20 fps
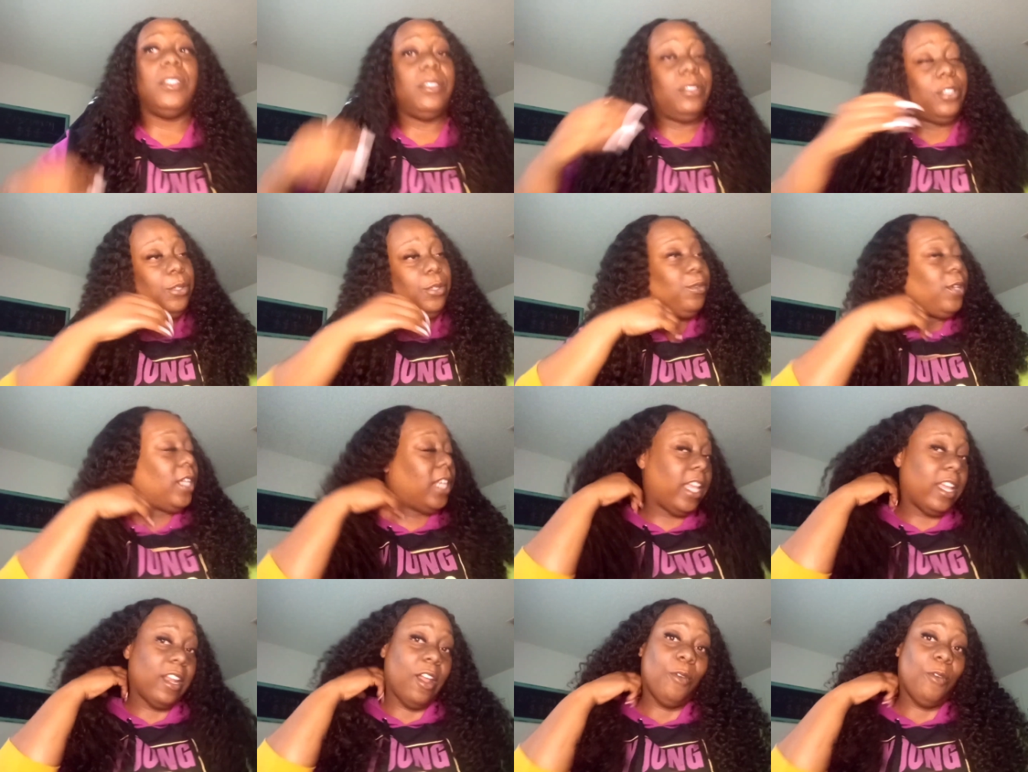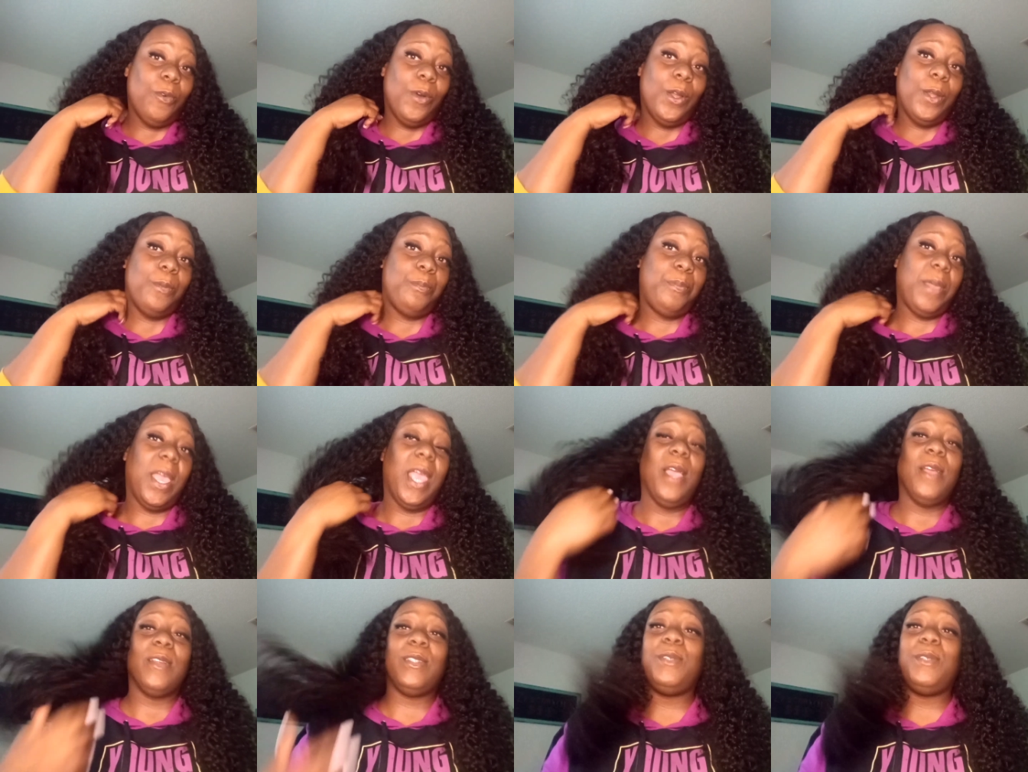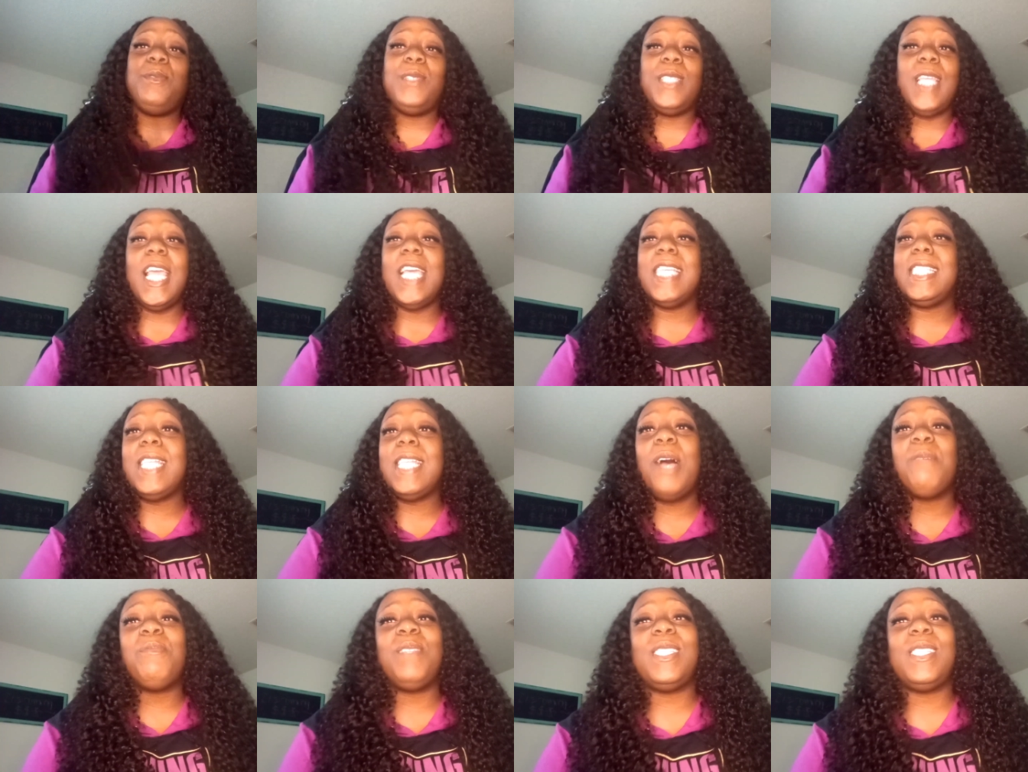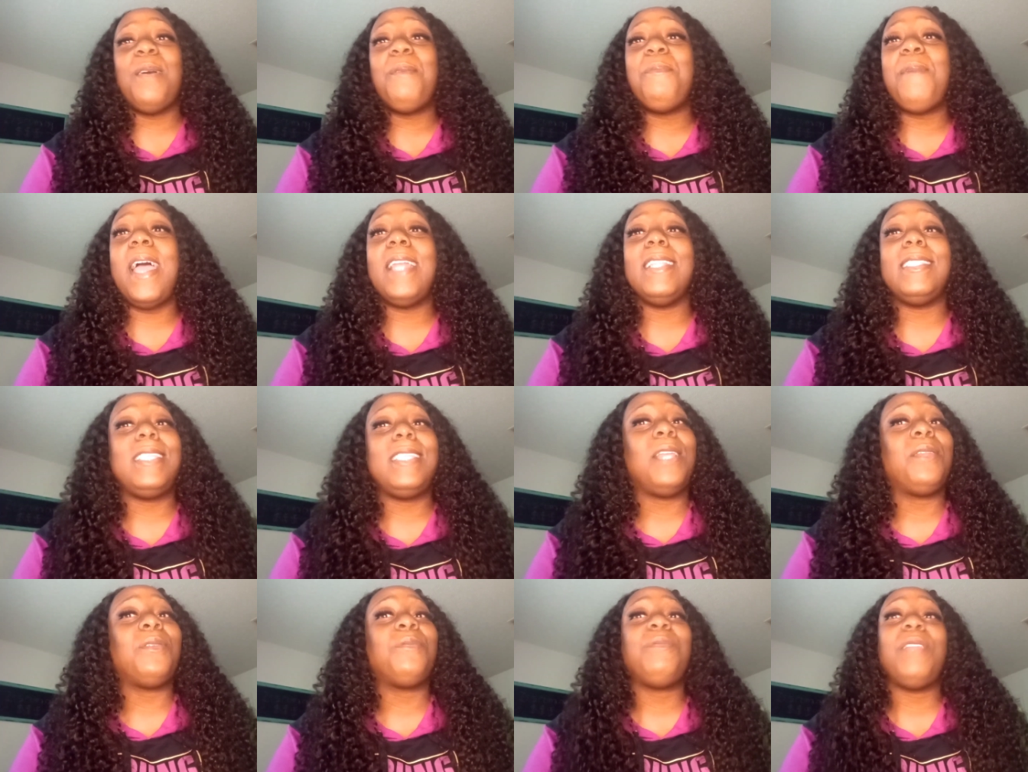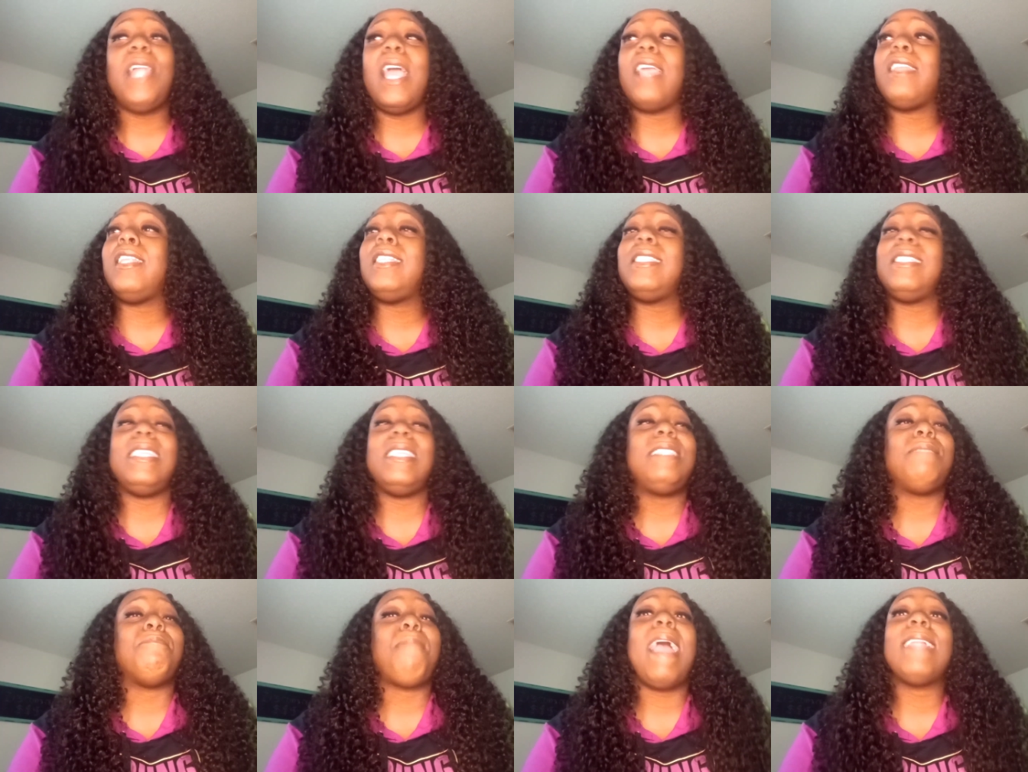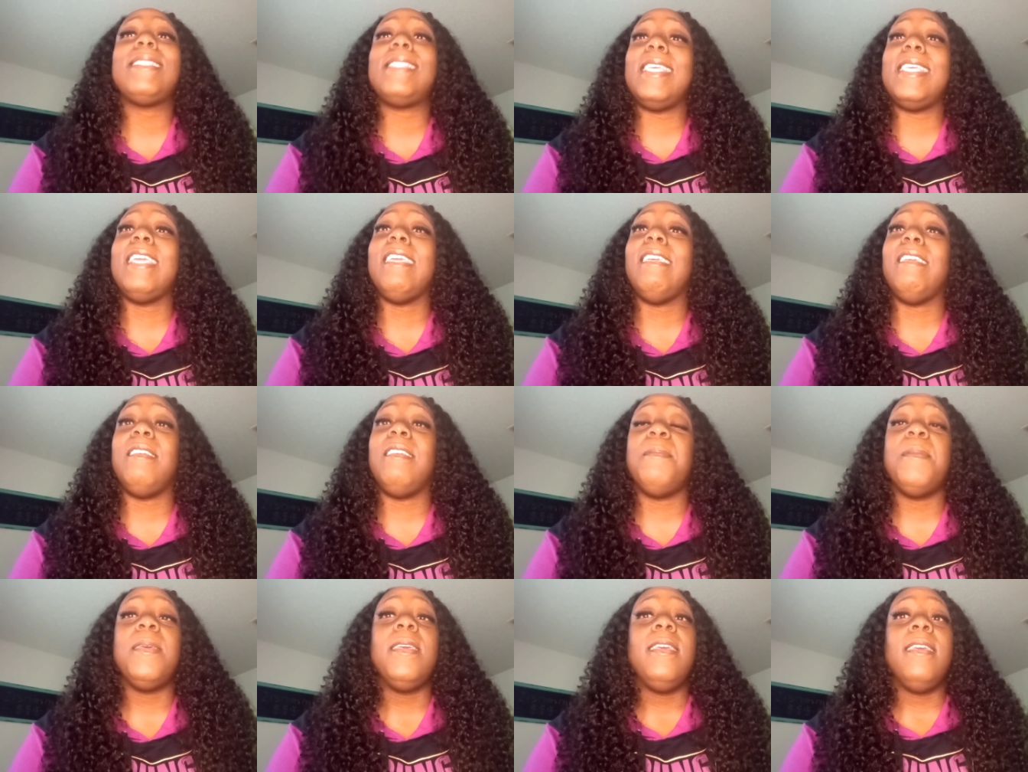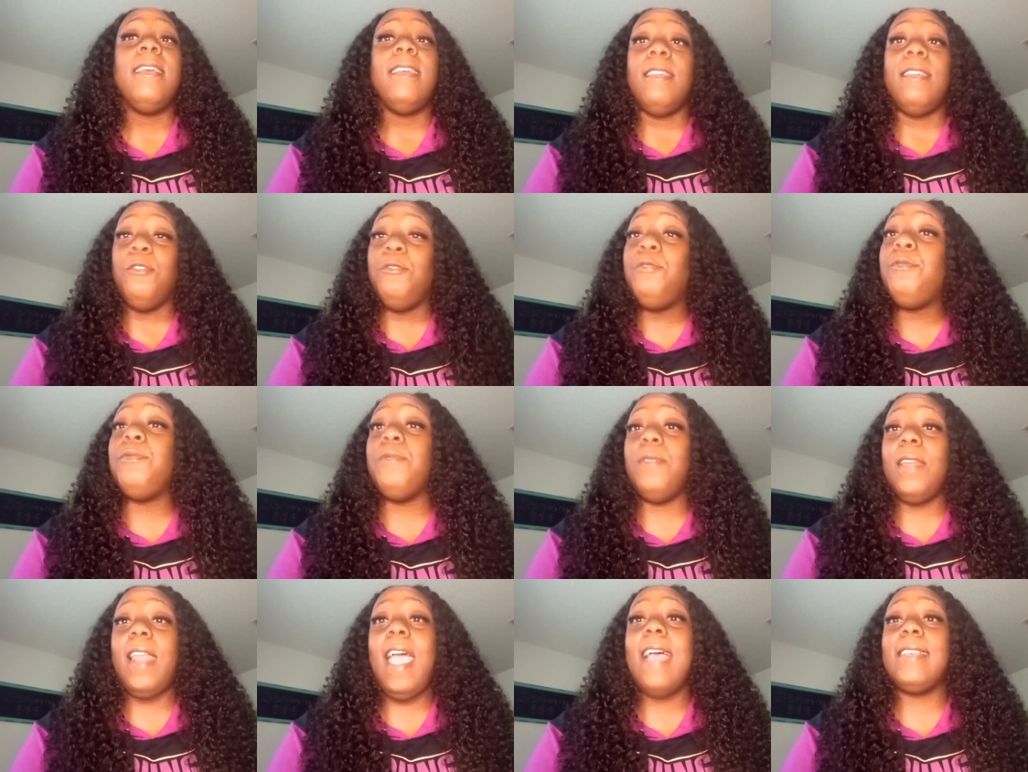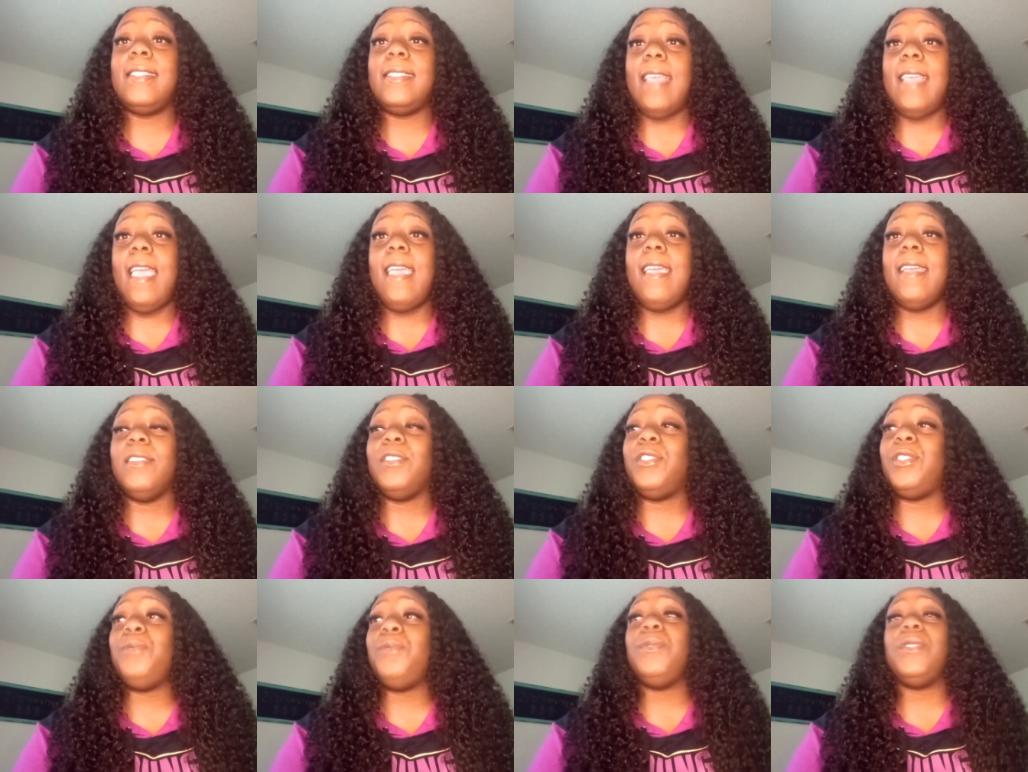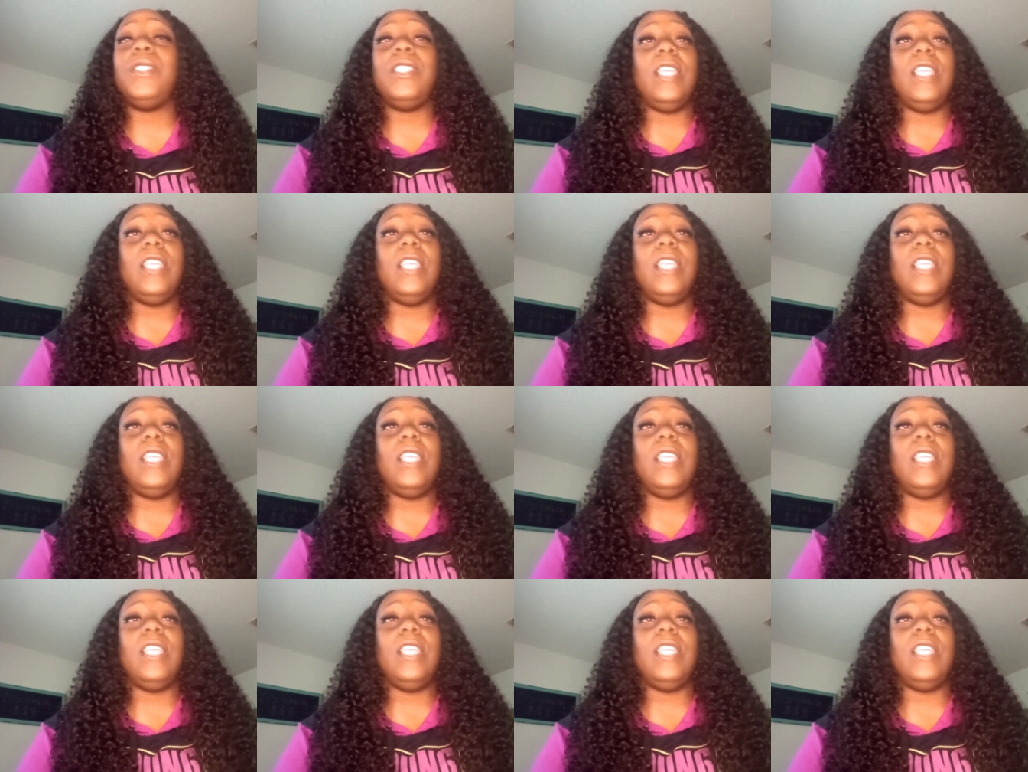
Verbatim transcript: she was clicking on one of the parents. She was saying something to somebody, telling me, like, this is my team. You knew what I was saying. She was